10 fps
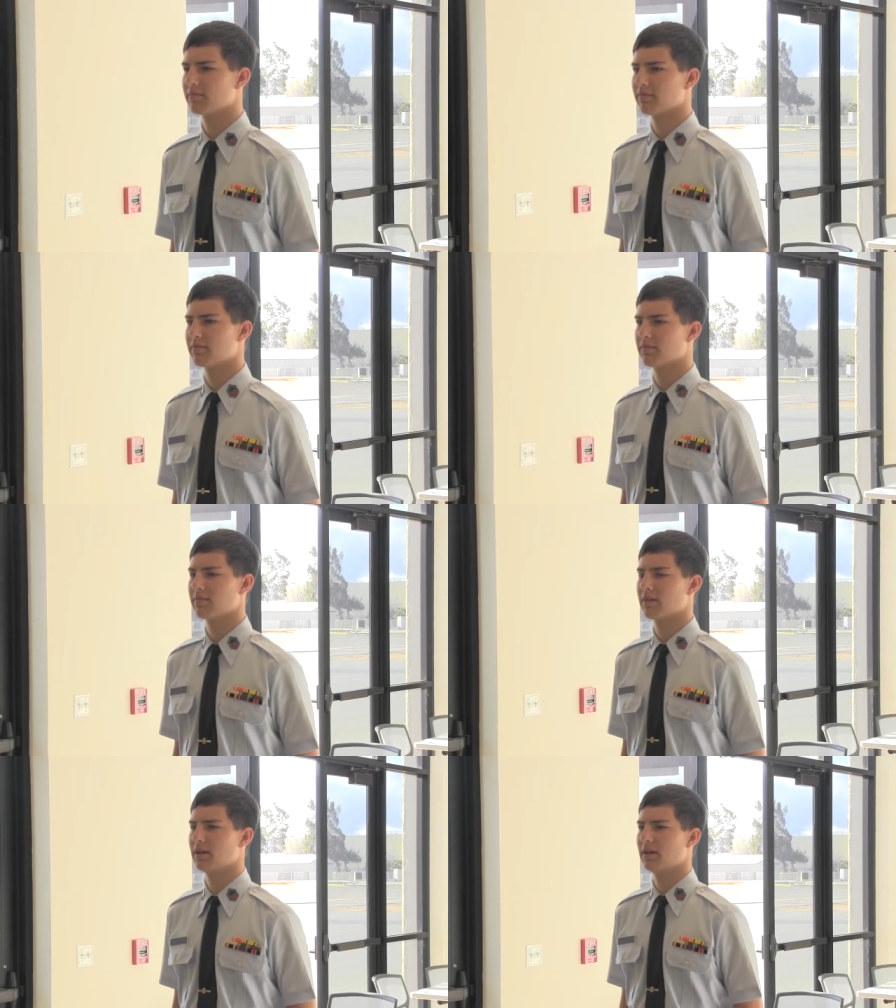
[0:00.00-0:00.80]
name for
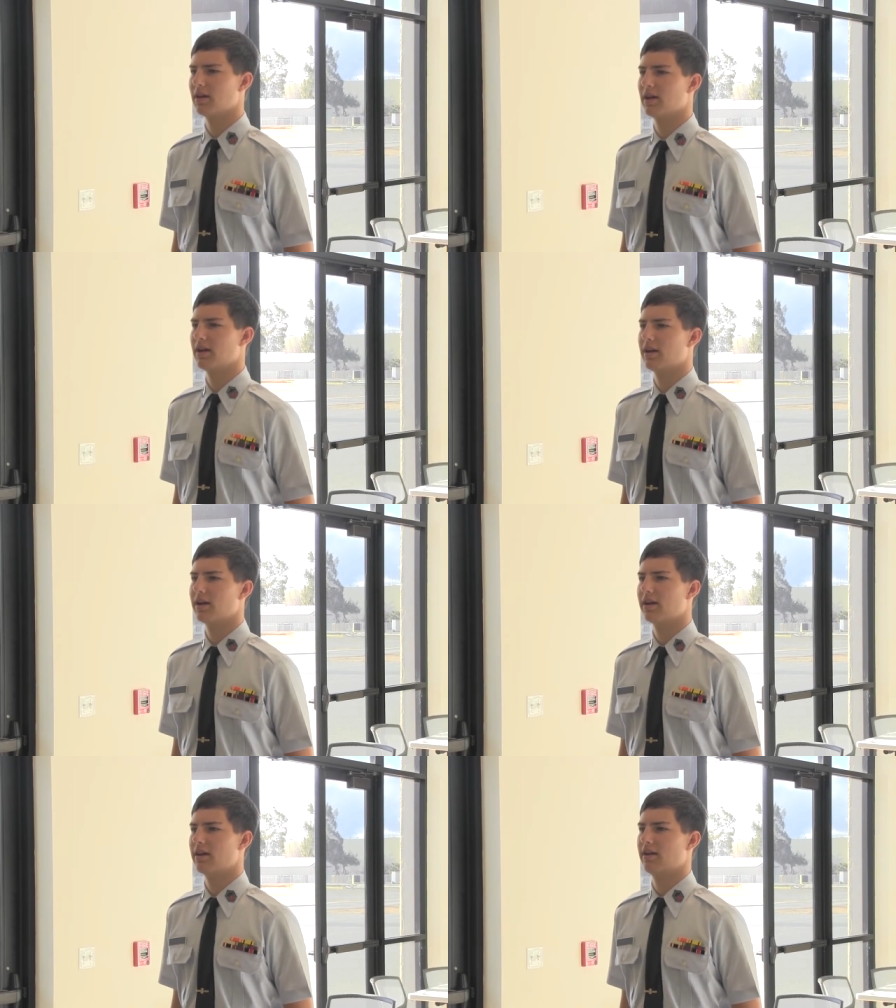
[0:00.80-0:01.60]
us?
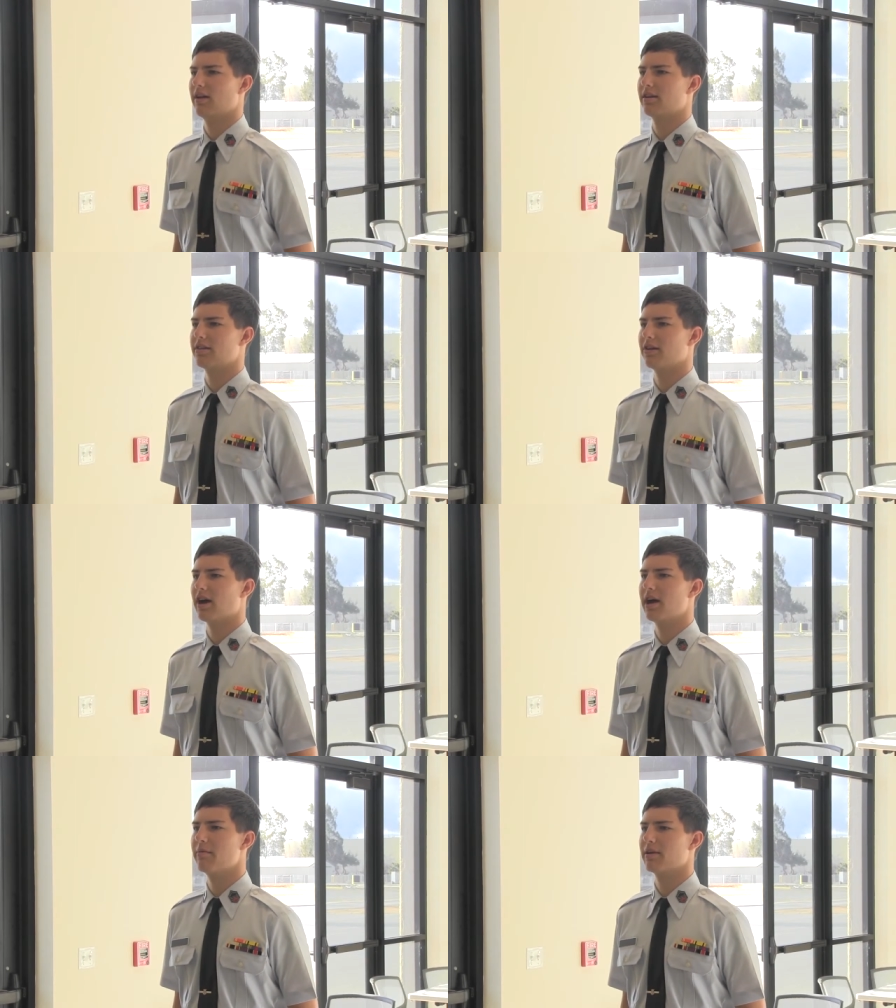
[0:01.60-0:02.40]
Yes, sure.
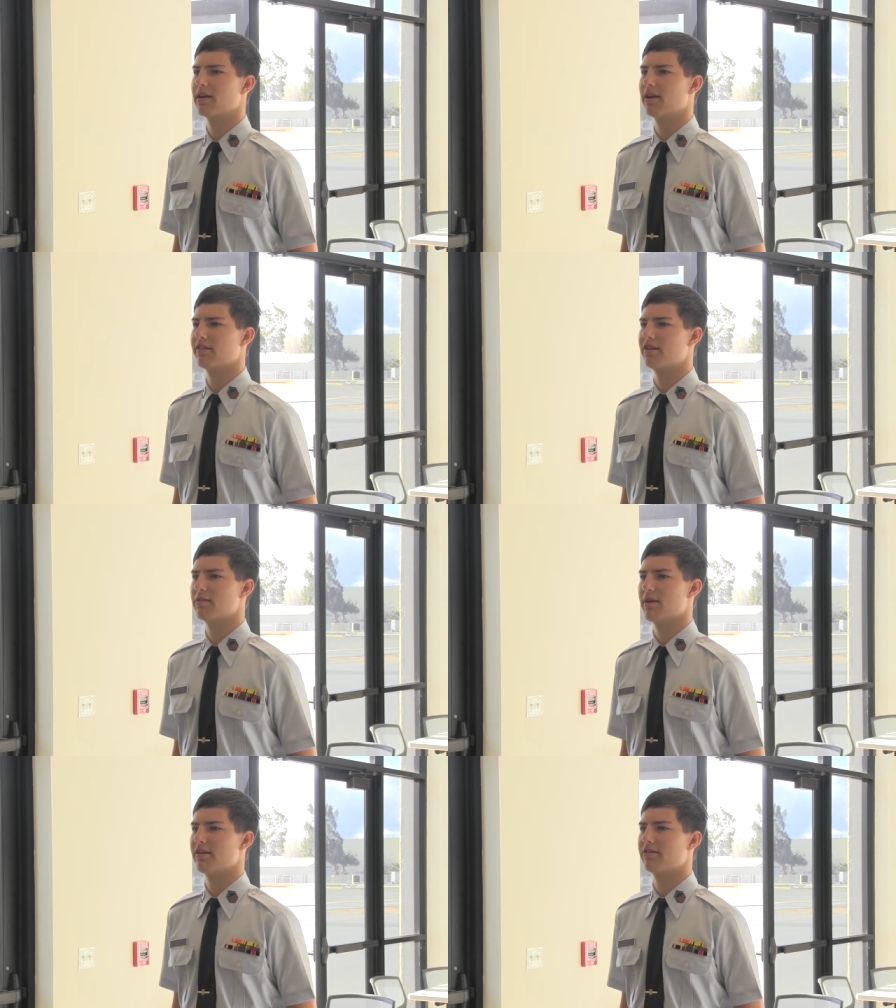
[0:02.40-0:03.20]
I'm Cadet
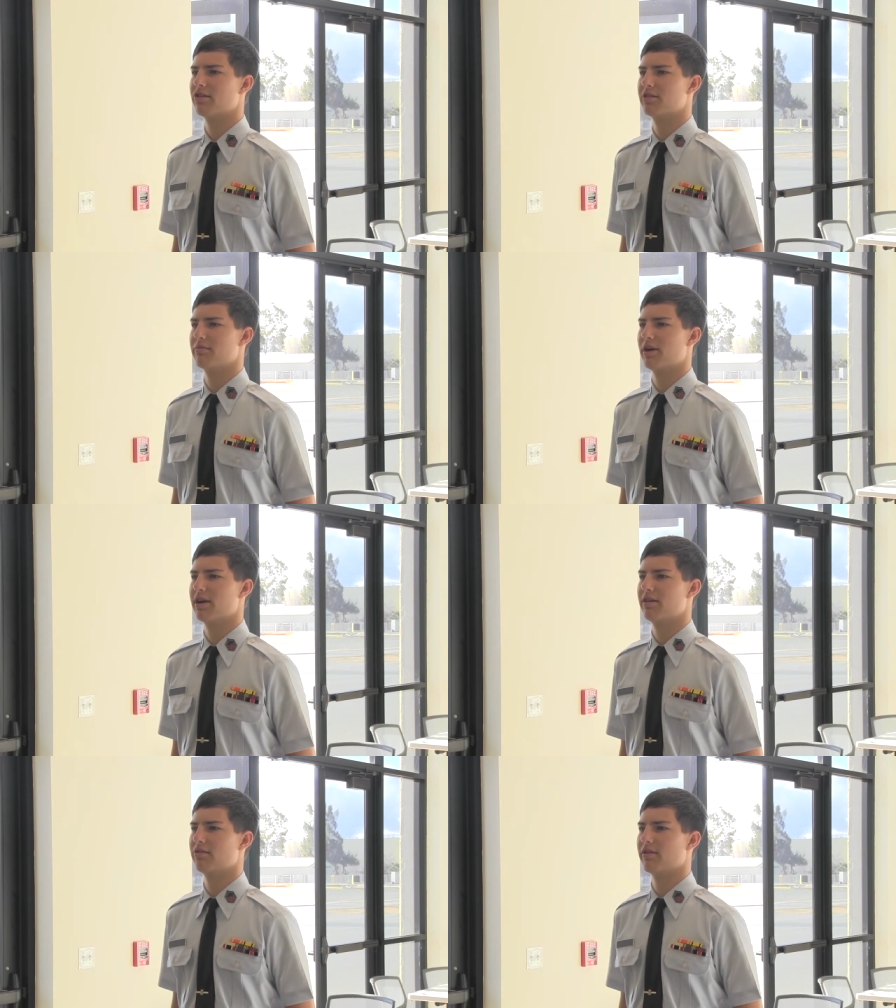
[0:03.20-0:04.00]
Senior Master Sergeant Braden